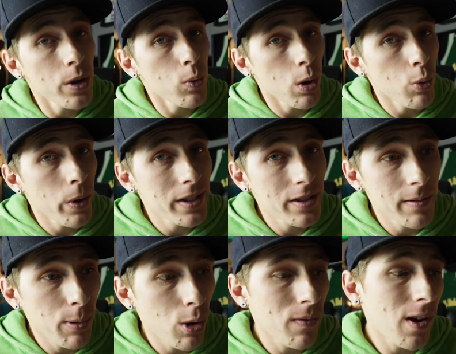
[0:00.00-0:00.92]
than one ways
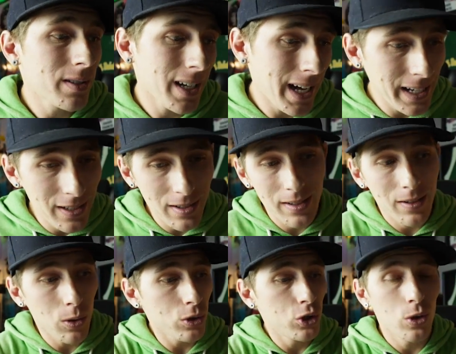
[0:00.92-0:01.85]
to pole vault. I
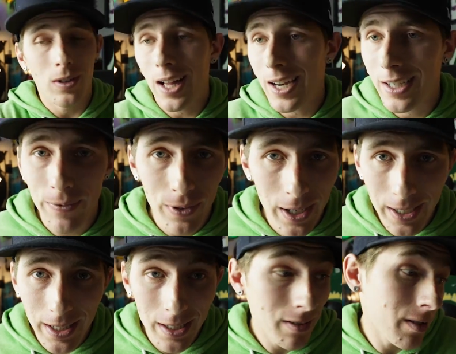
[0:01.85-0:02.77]
just told you a lot of
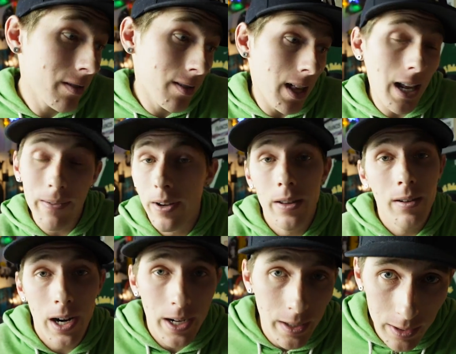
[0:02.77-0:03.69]
different ideas. There's a lot of
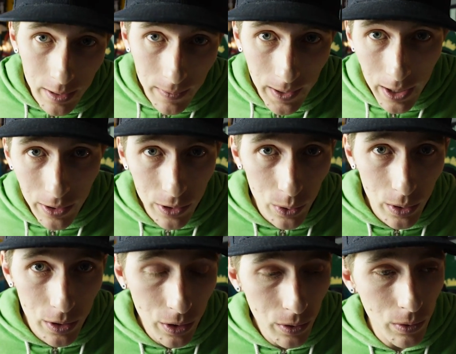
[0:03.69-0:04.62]
other ideas on how to
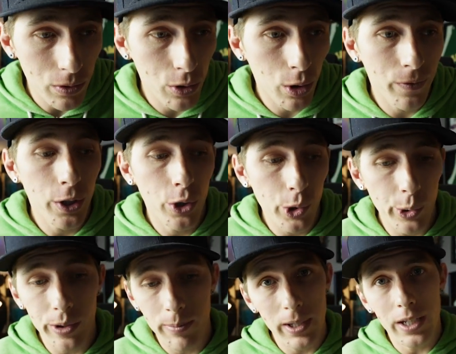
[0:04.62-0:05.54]
do it too. So if you
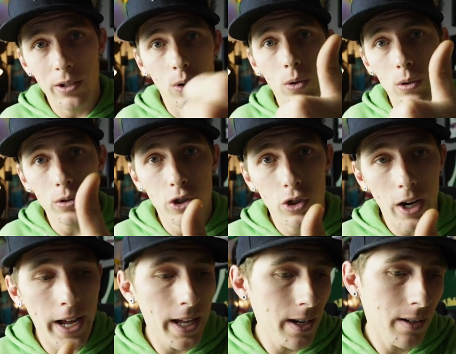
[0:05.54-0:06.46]
agree with me, cool,
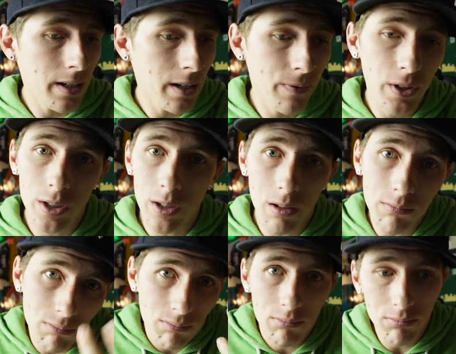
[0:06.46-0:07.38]
try it. And if you
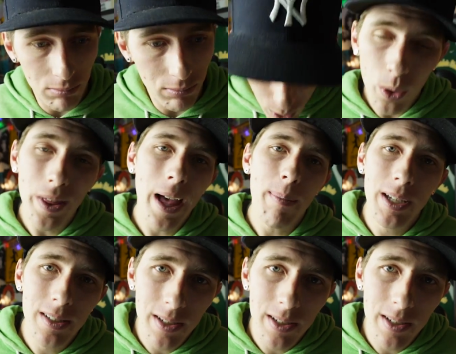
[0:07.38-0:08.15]
don't, well, that being